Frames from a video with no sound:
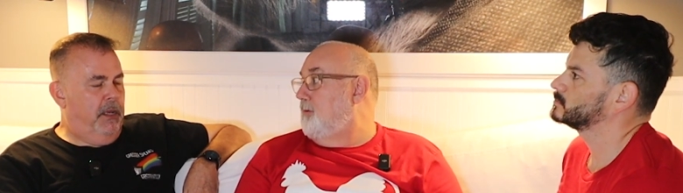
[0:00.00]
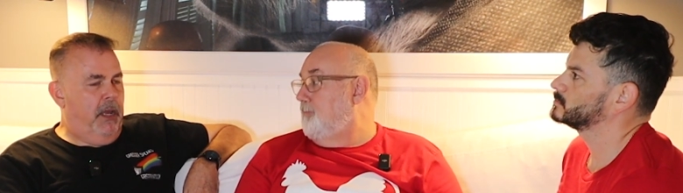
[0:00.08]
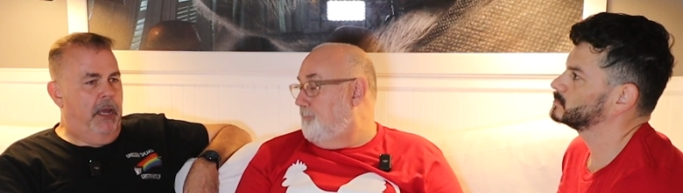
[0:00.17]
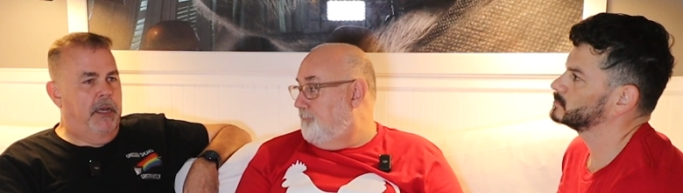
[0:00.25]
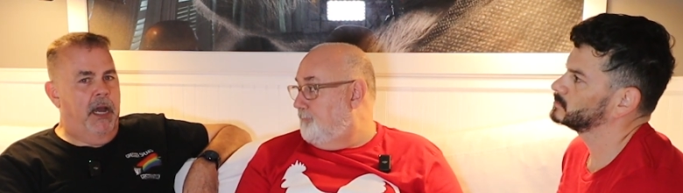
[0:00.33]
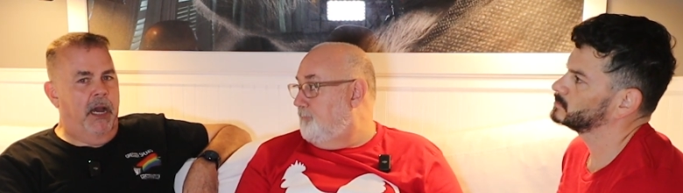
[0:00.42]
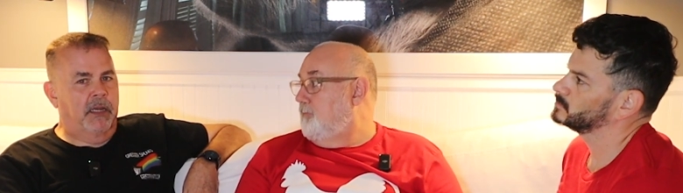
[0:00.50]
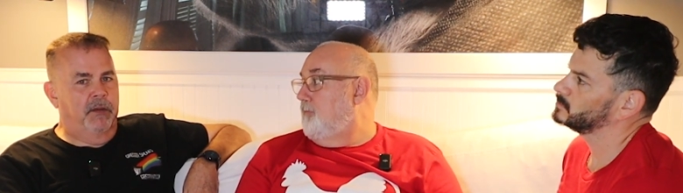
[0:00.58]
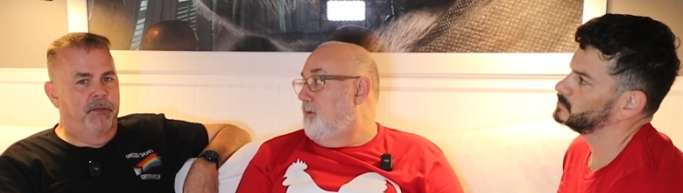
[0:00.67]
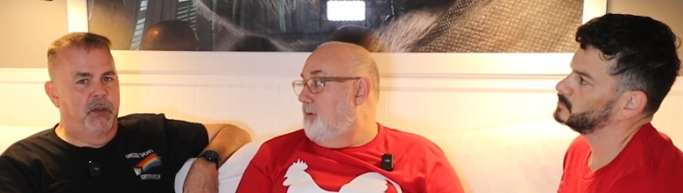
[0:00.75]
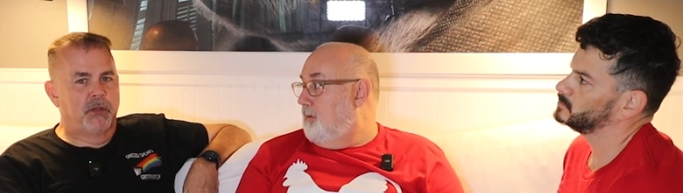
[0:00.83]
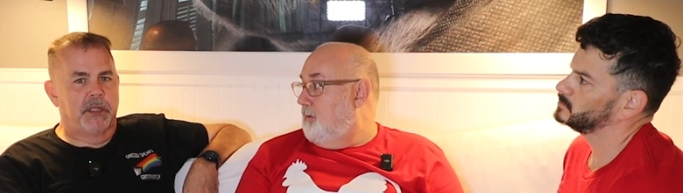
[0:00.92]
Speaker 1: and, and not
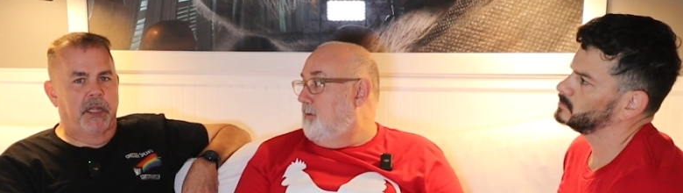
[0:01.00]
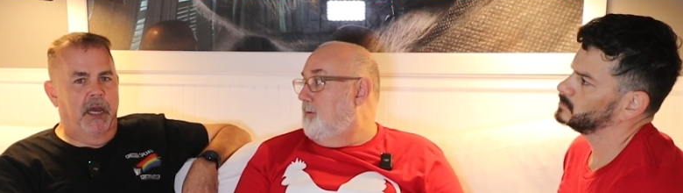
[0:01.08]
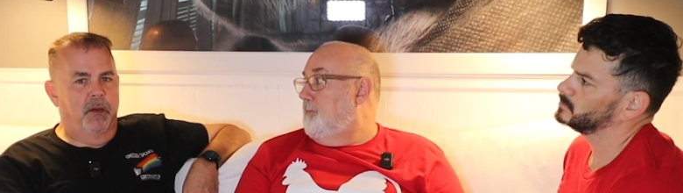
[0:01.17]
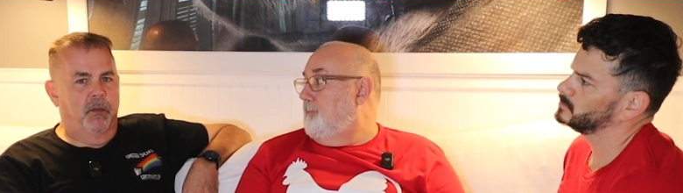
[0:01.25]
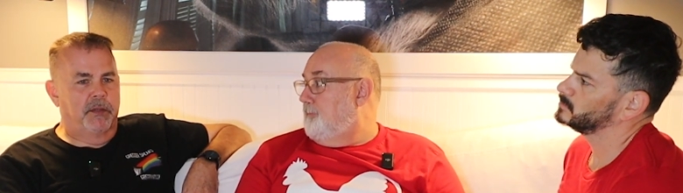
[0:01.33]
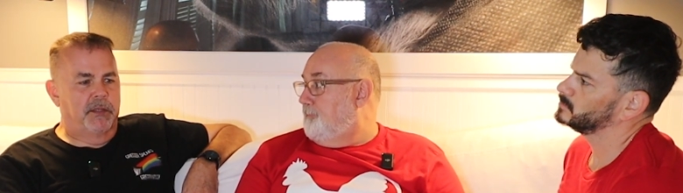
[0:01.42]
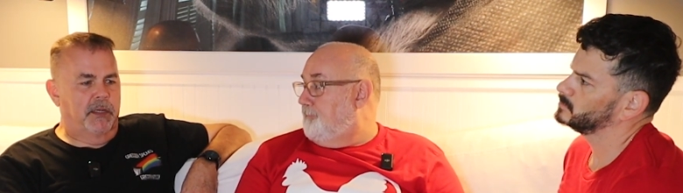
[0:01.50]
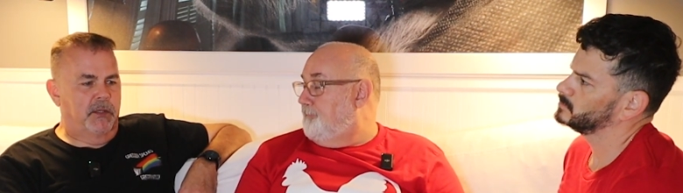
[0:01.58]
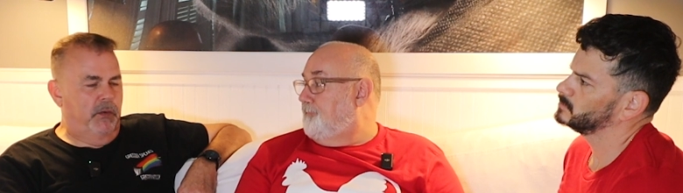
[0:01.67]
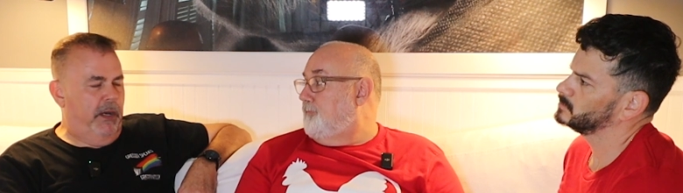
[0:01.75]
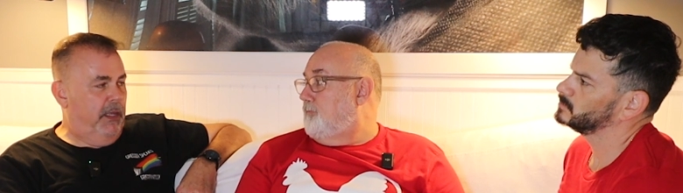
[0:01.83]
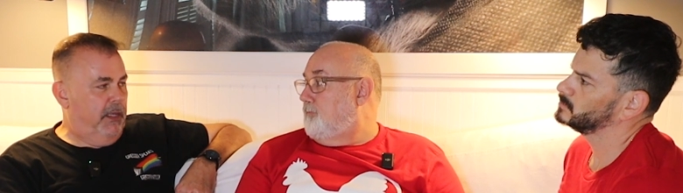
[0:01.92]
confusing that with
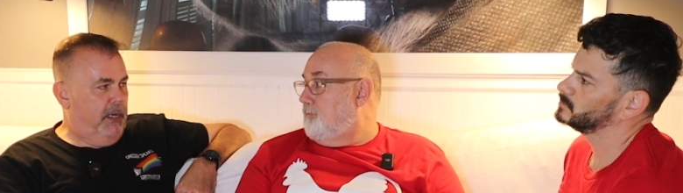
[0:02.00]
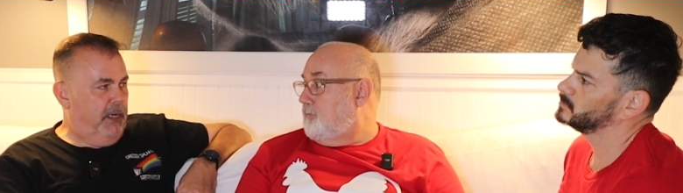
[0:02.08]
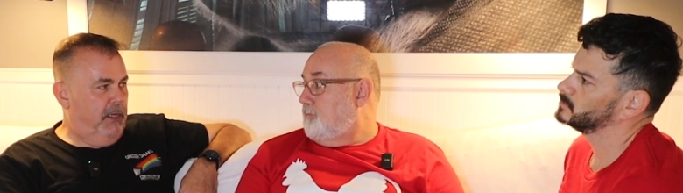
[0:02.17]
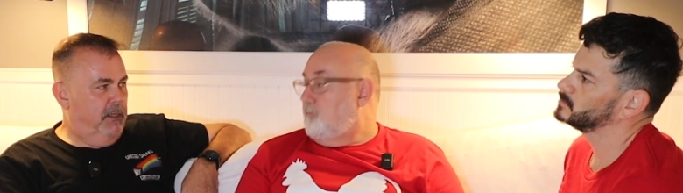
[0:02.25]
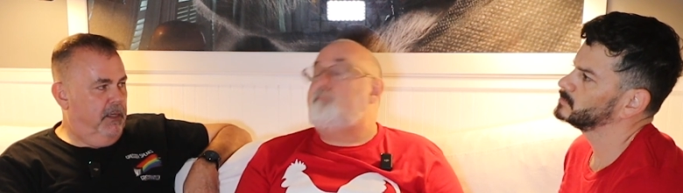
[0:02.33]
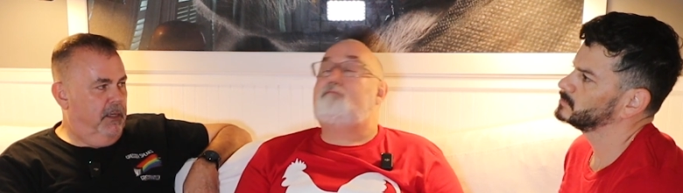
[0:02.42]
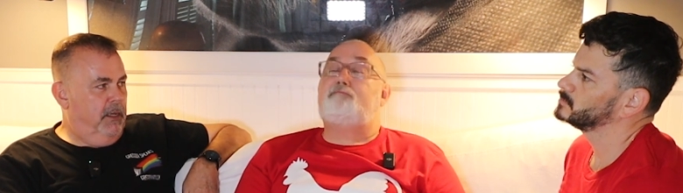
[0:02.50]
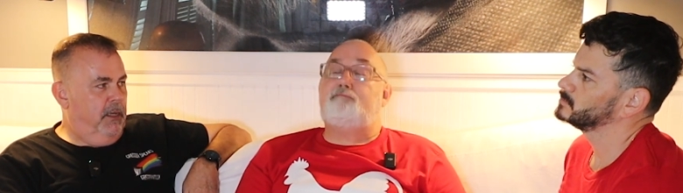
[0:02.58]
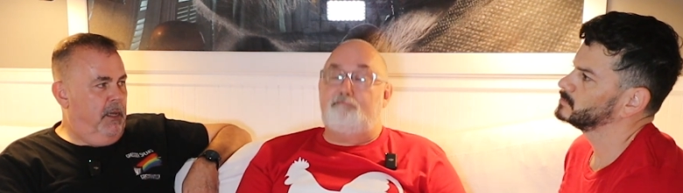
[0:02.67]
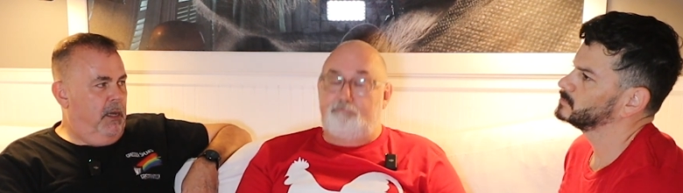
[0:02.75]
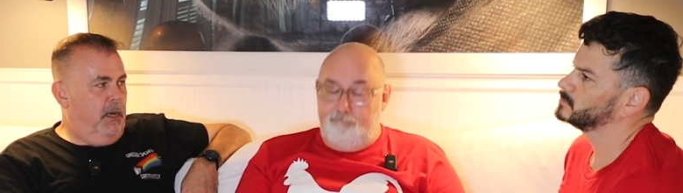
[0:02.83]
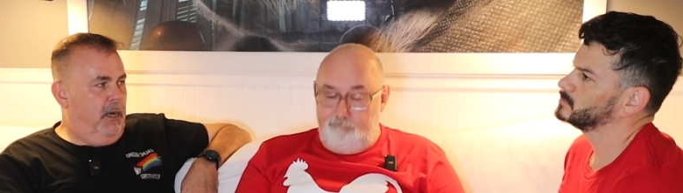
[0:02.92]
sexuality.
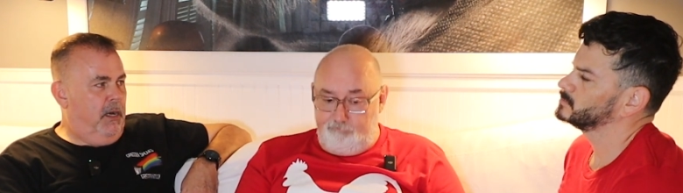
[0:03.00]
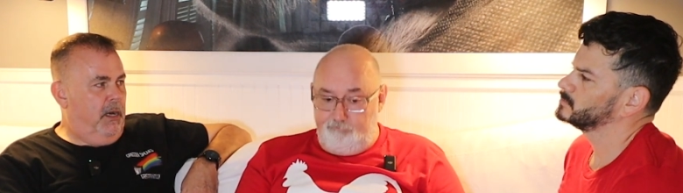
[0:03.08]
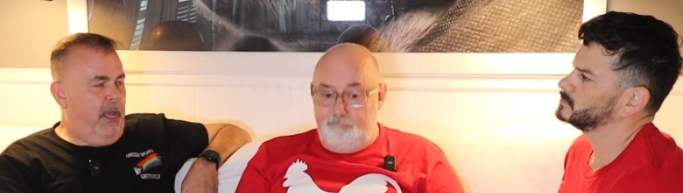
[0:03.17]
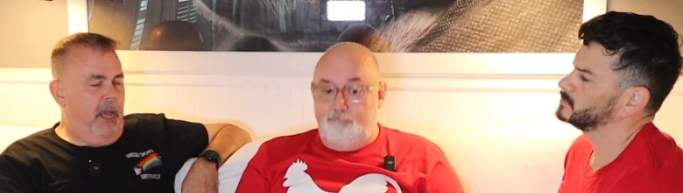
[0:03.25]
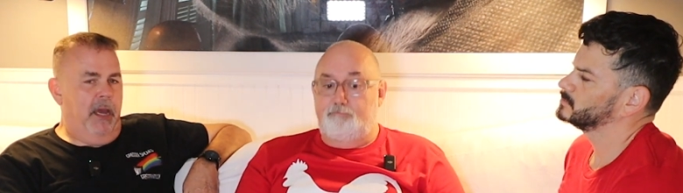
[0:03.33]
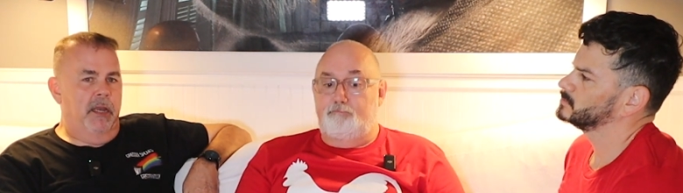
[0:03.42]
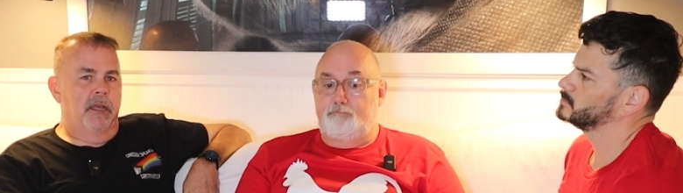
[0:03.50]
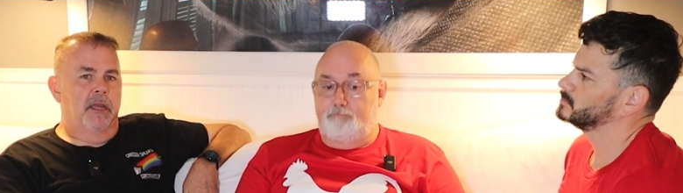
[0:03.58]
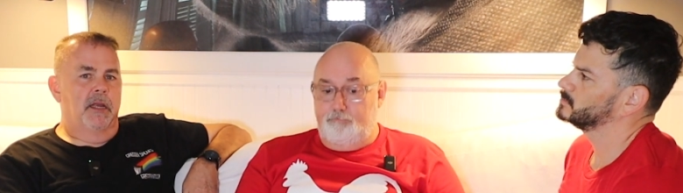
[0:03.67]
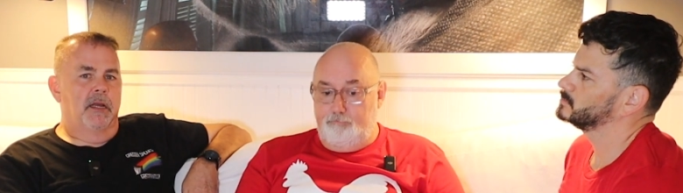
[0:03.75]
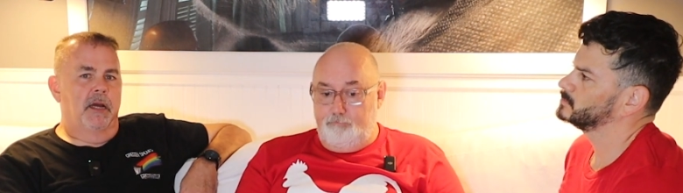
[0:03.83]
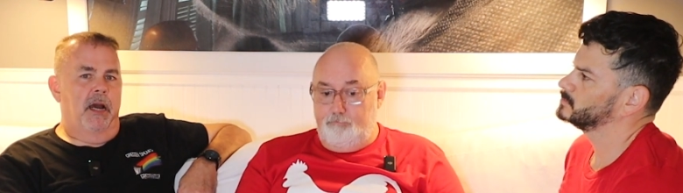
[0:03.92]
Uh, and
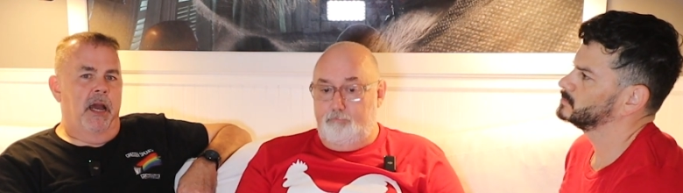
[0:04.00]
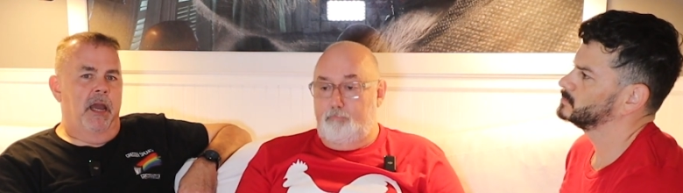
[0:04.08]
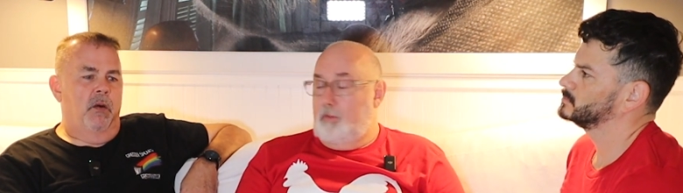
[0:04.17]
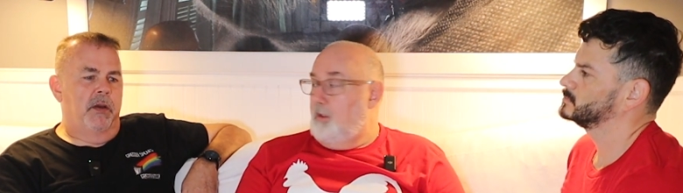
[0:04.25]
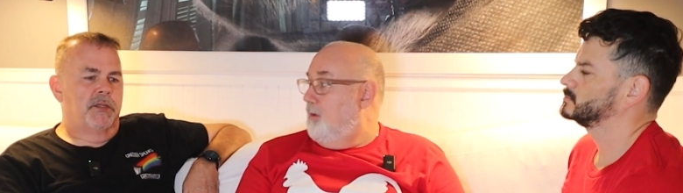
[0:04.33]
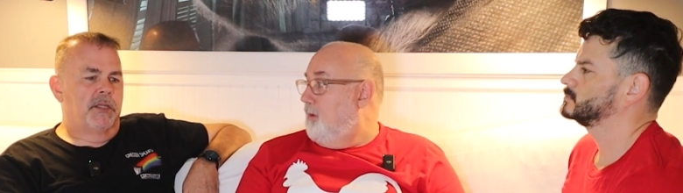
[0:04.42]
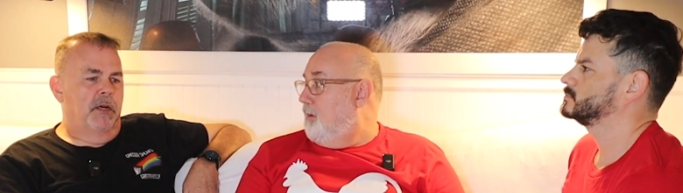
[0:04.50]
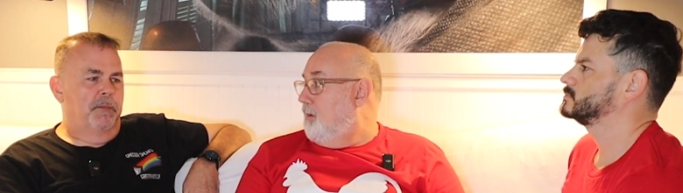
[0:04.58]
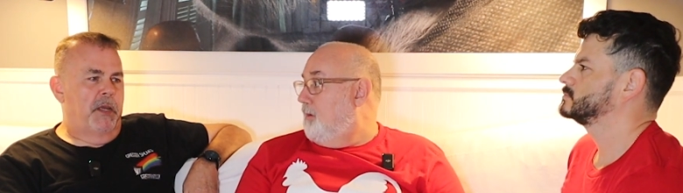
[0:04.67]
I always tell